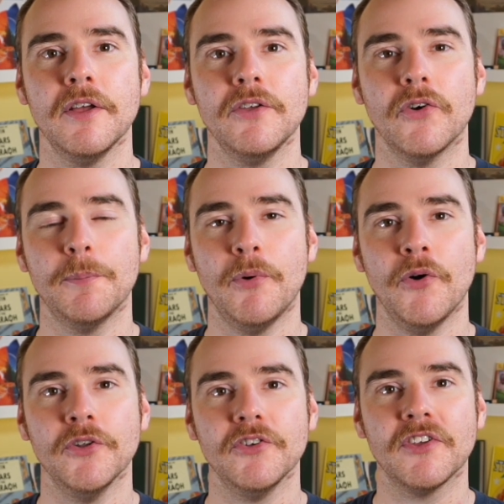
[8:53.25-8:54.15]
your
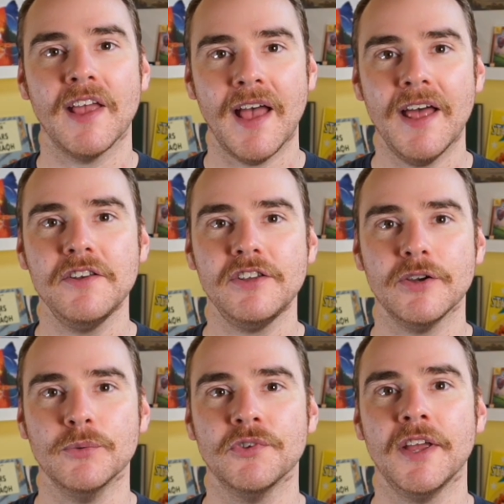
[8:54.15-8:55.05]
opponent can
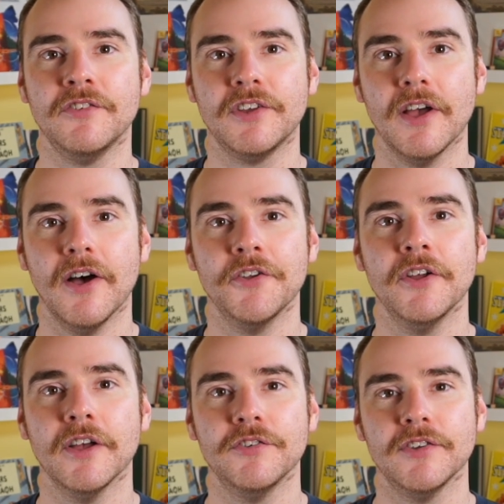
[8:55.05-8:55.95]
use his guard
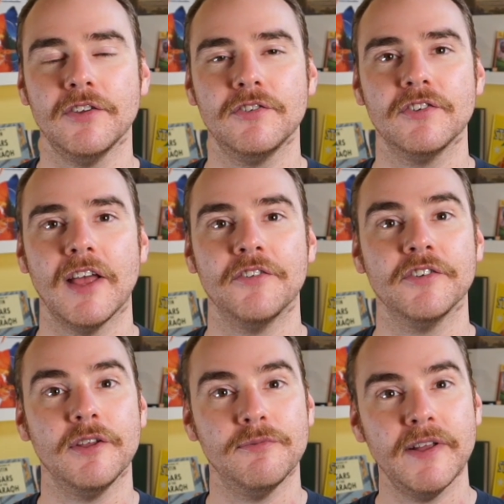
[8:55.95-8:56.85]
assists as a
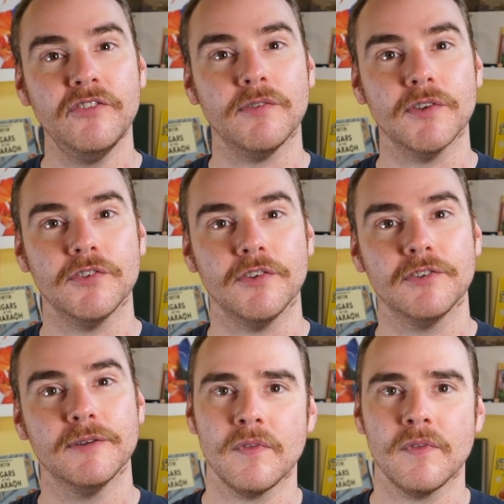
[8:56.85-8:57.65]
defensive assist.